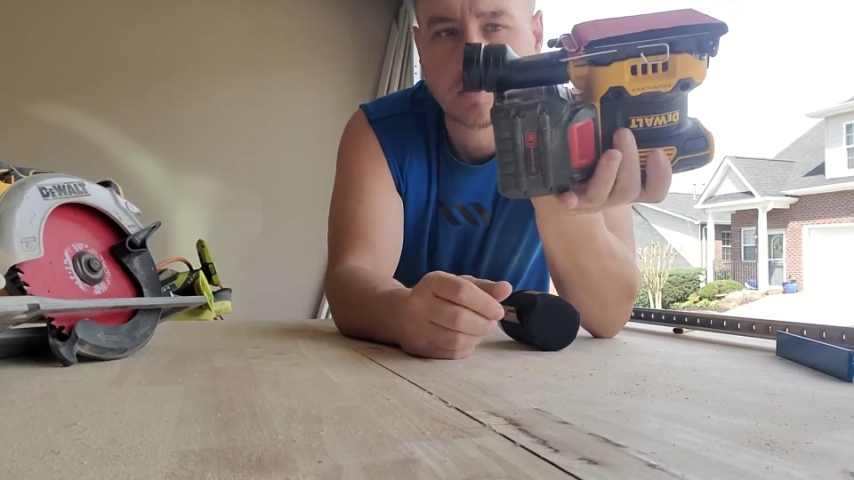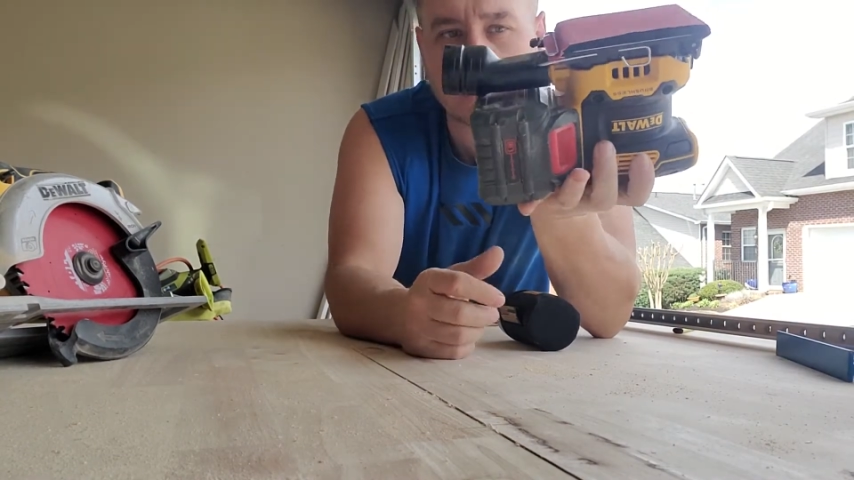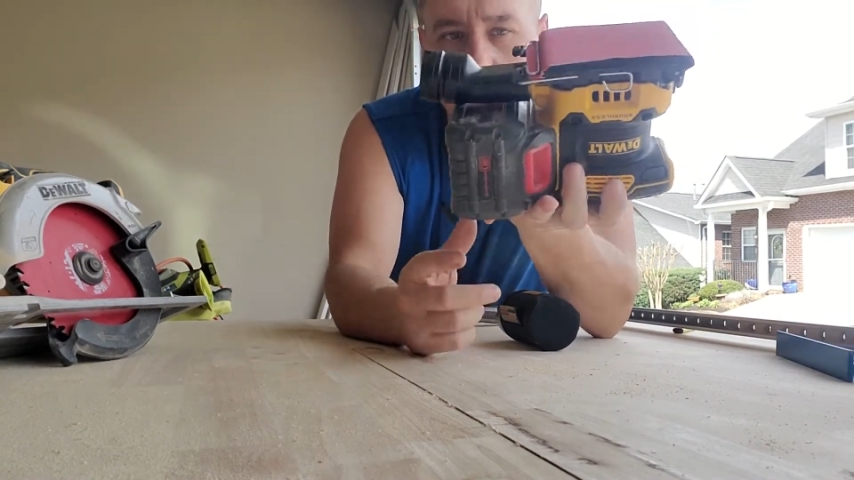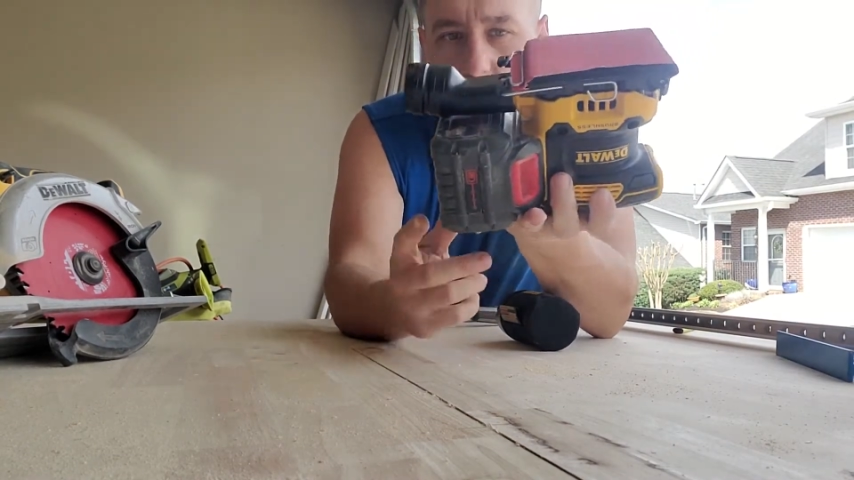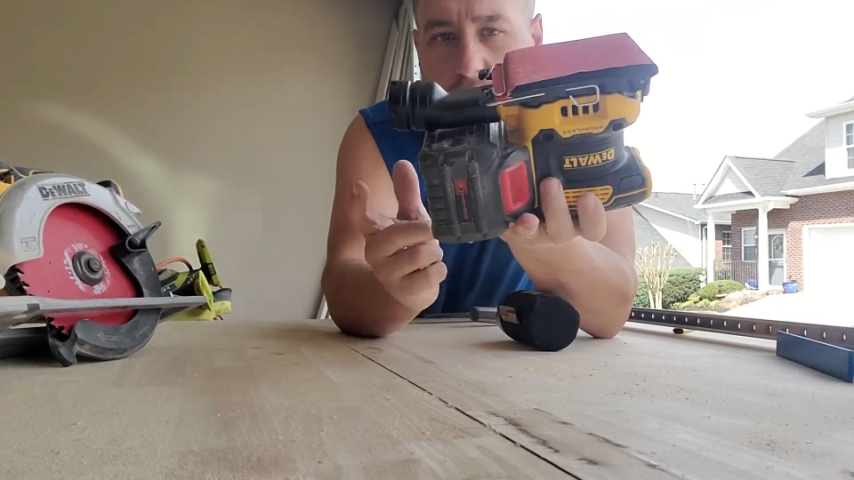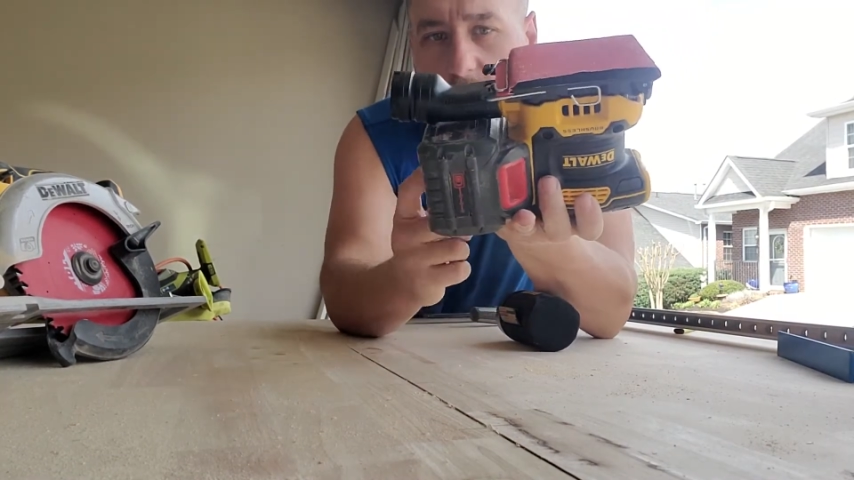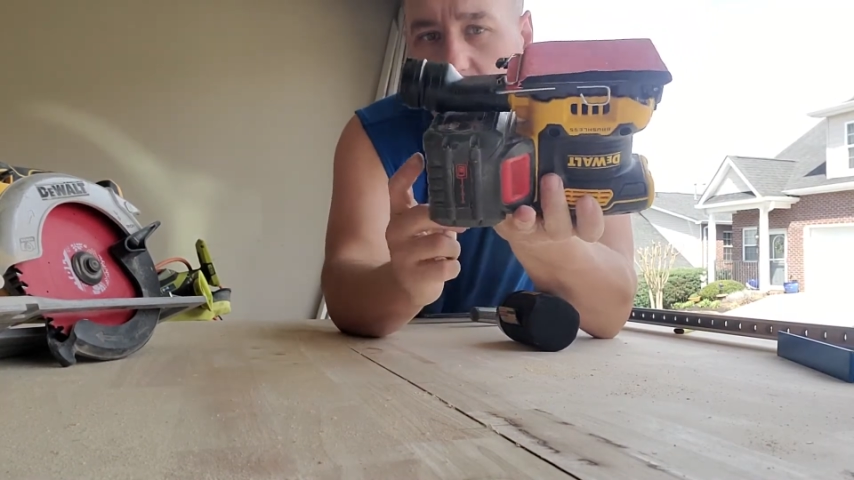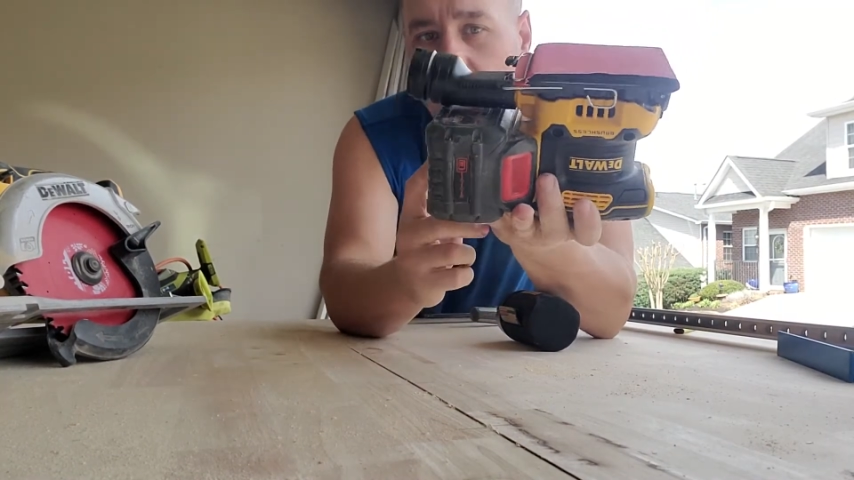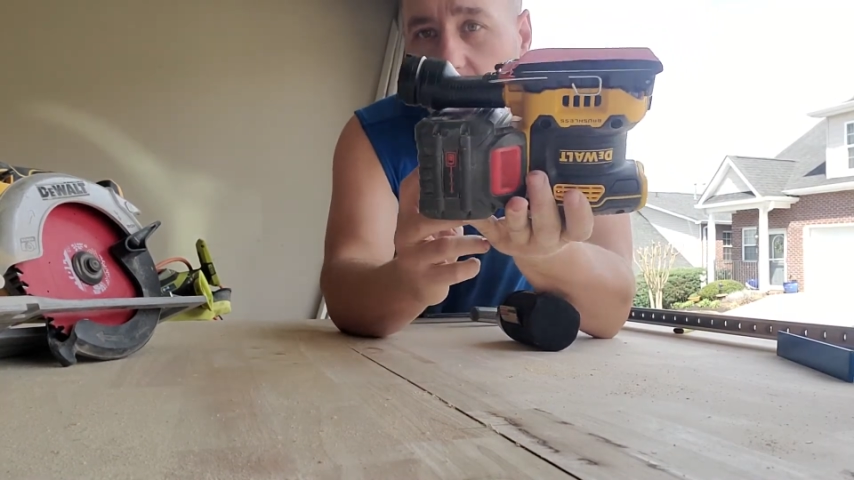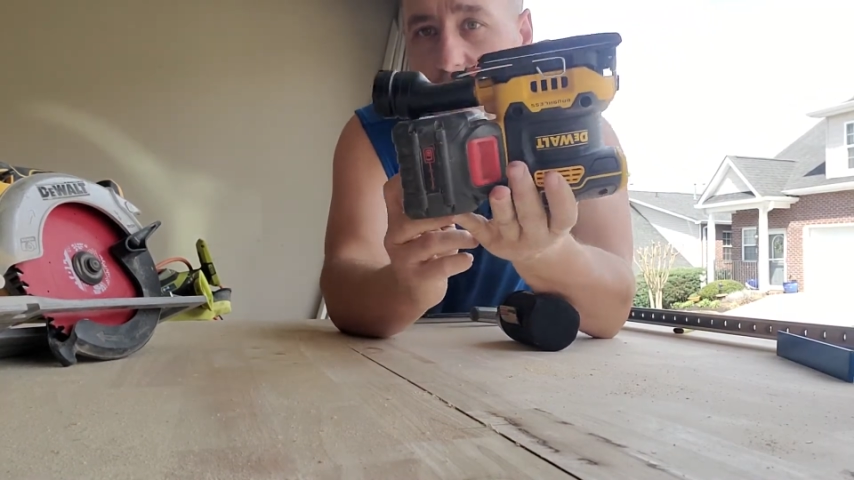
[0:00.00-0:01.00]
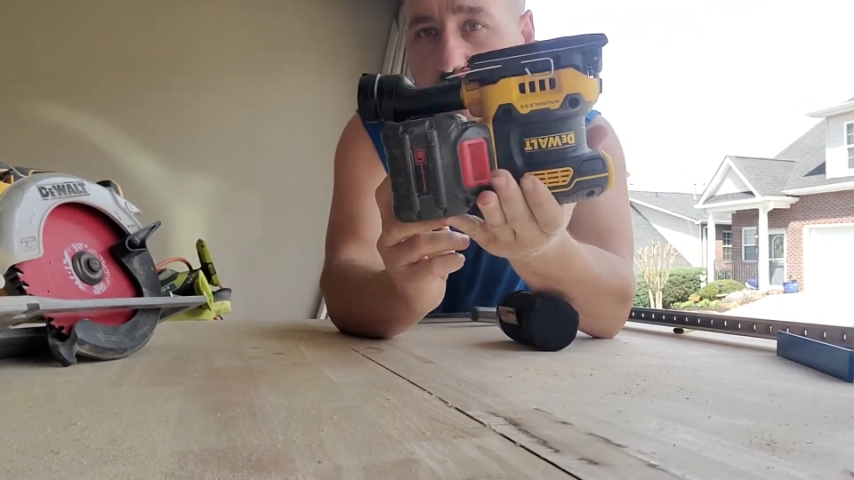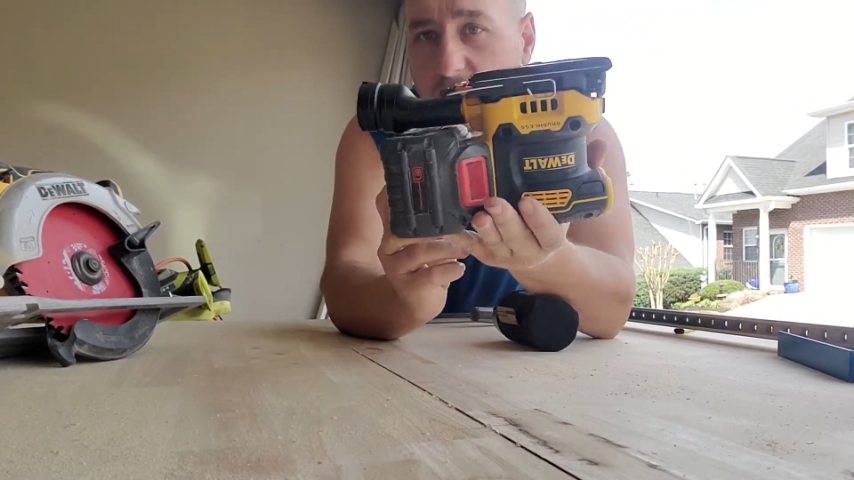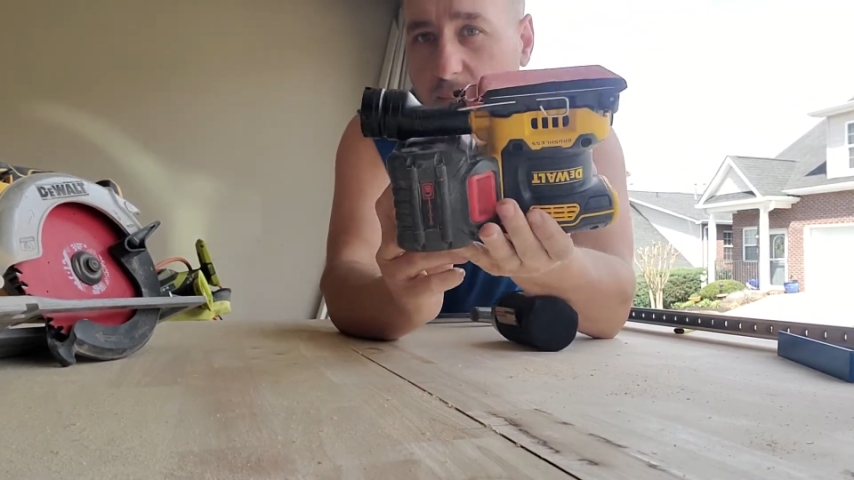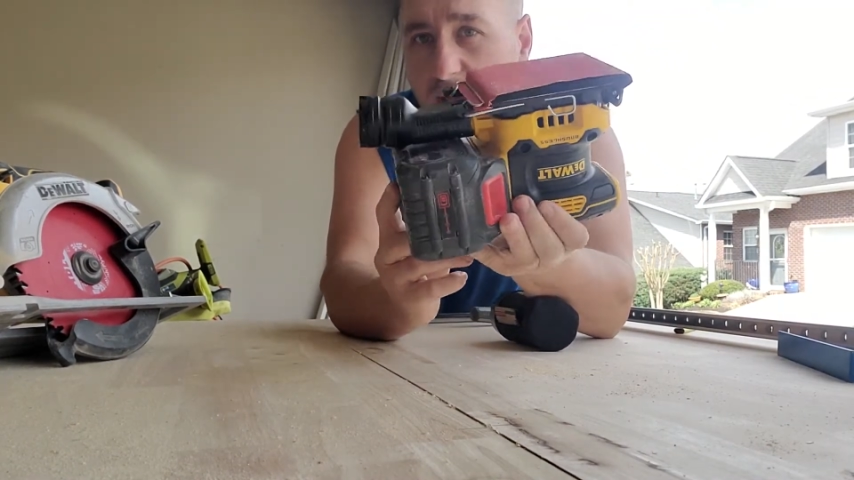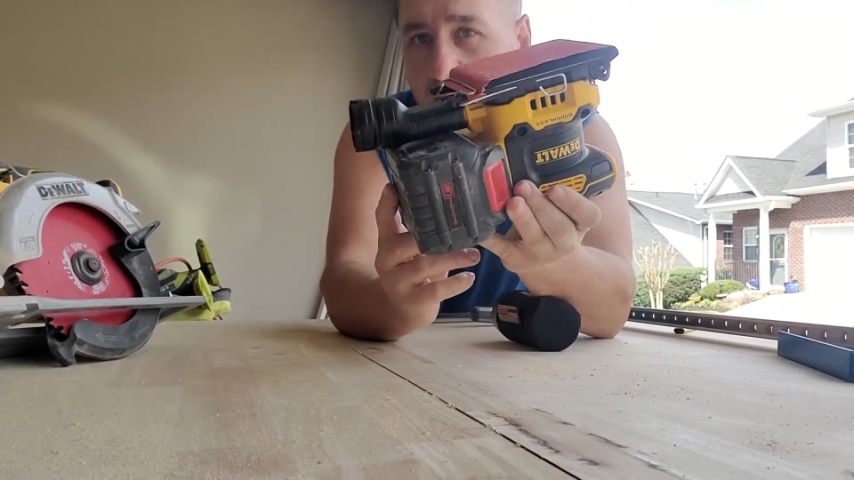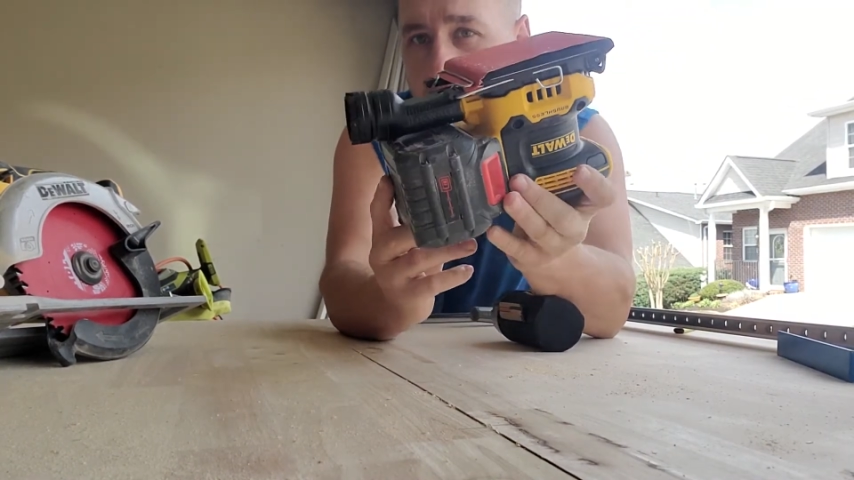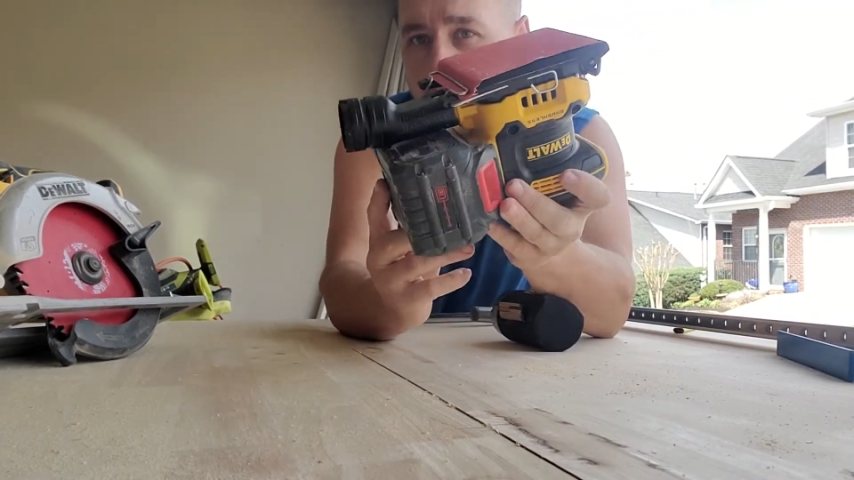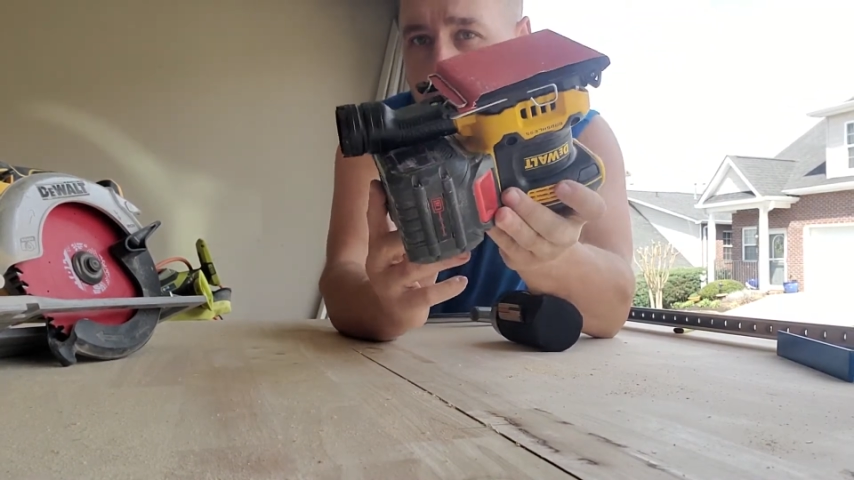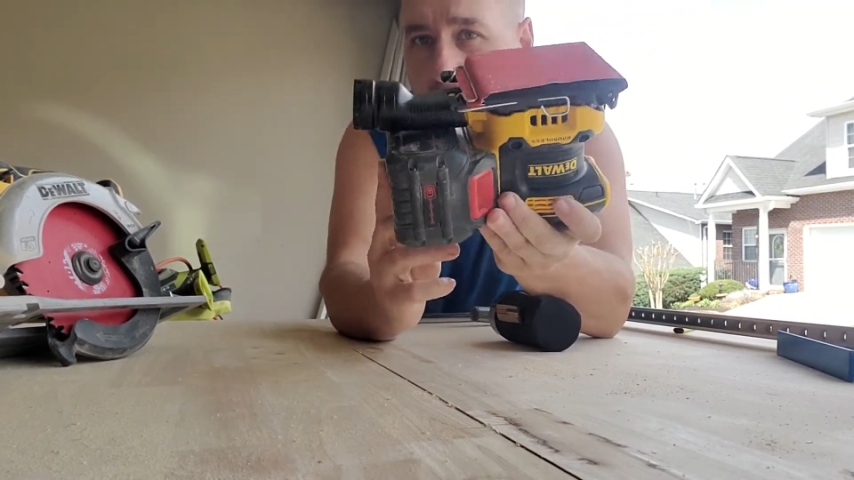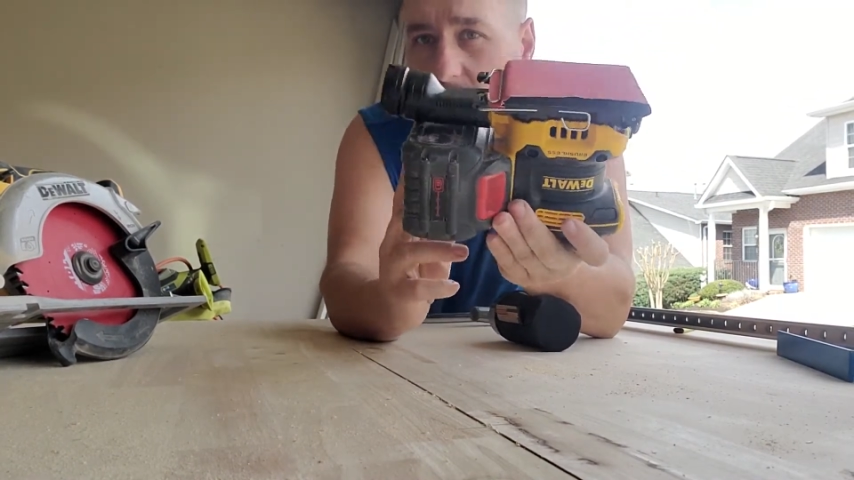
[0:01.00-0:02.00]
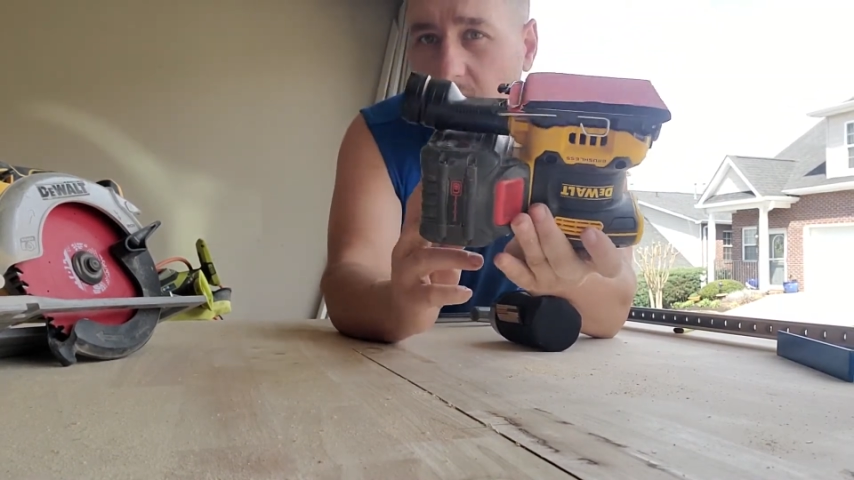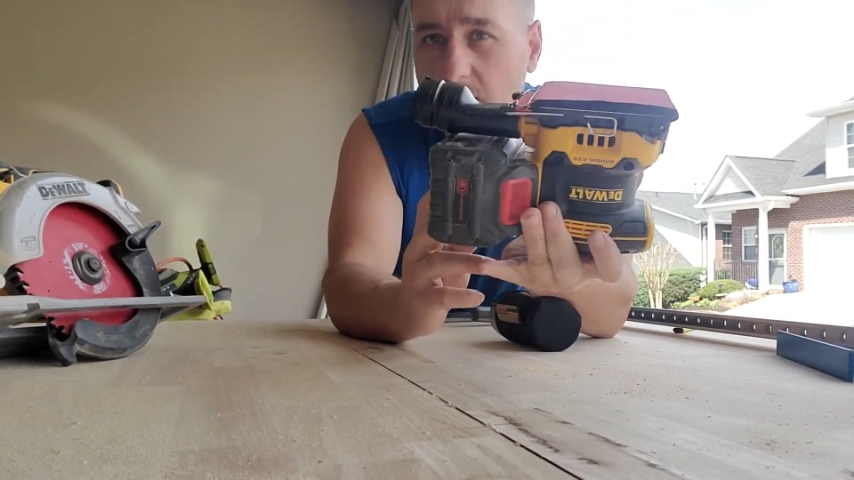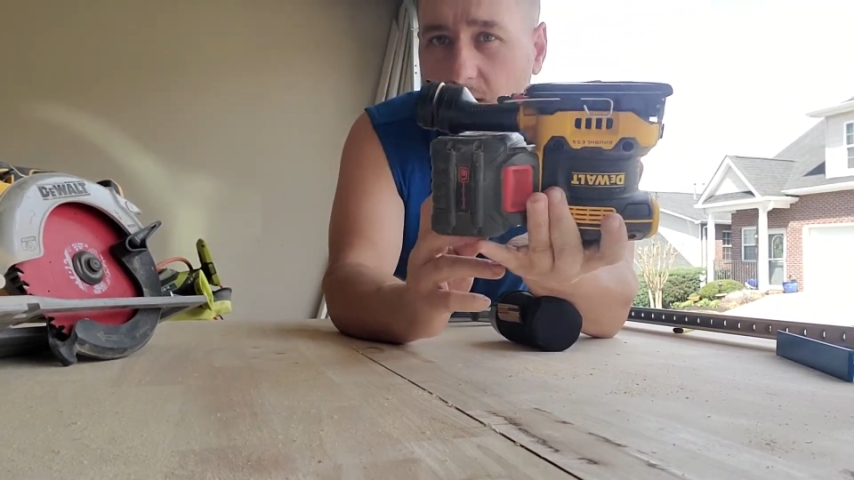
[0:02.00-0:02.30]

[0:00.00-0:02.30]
So you have, I have the big battery on there,